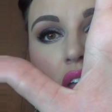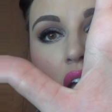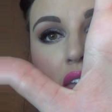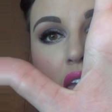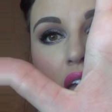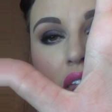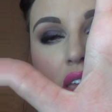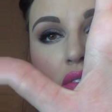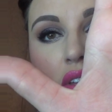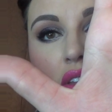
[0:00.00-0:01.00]
I can't
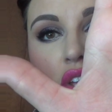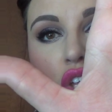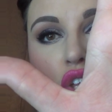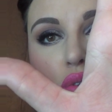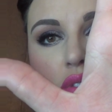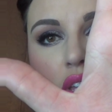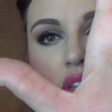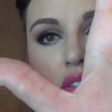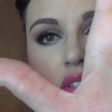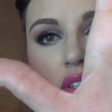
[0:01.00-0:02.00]
even use
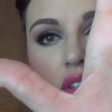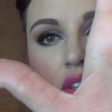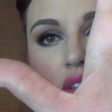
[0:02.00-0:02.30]
it.